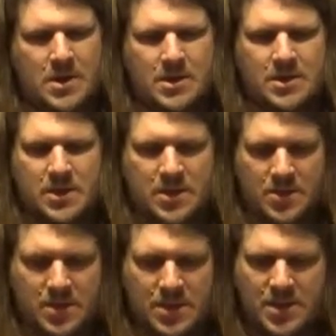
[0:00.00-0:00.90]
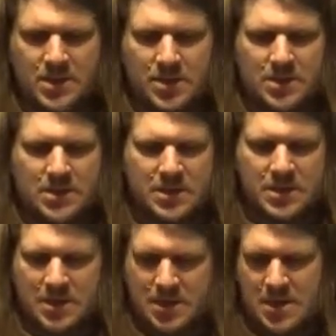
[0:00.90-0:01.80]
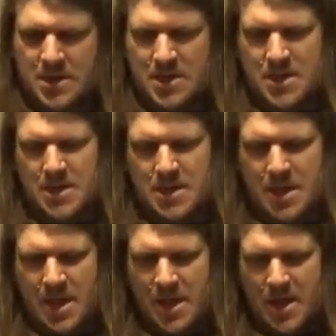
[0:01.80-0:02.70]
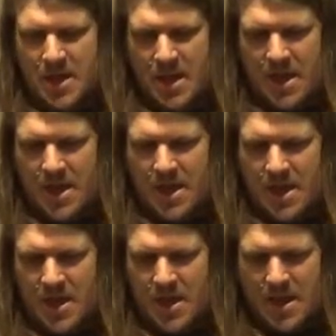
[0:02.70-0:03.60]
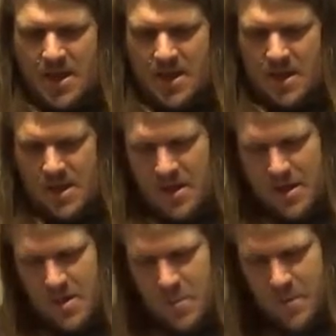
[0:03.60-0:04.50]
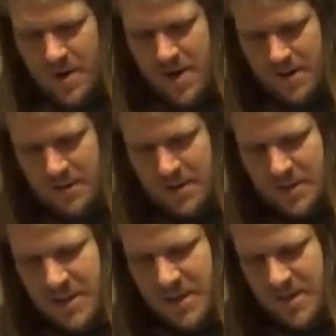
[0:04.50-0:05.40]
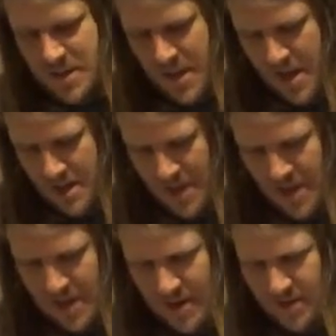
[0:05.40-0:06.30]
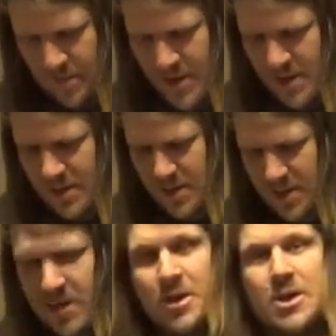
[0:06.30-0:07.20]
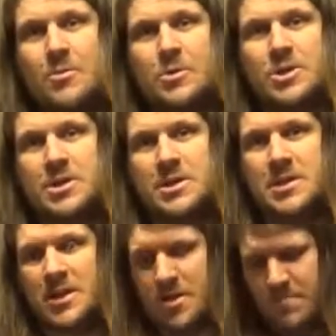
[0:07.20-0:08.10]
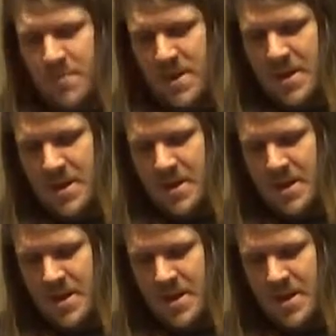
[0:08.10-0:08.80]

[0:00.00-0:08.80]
so this looks, they had a warehouse sale at Antarctic Press, which is their big,